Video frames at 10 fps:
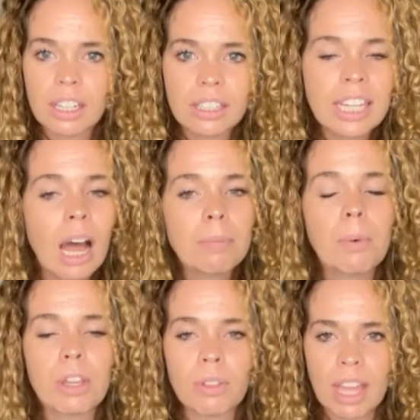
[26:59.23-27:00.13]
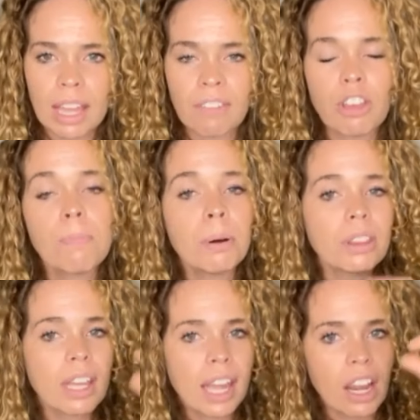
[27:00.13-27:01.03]
tell me what you think. If you put
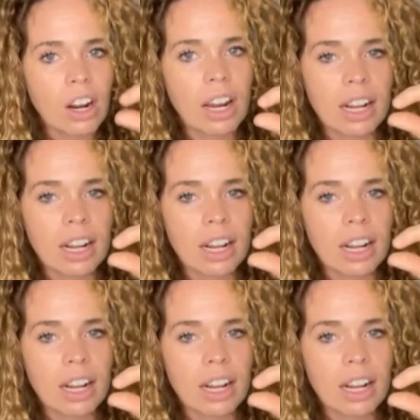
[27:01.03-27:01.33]
the hair in a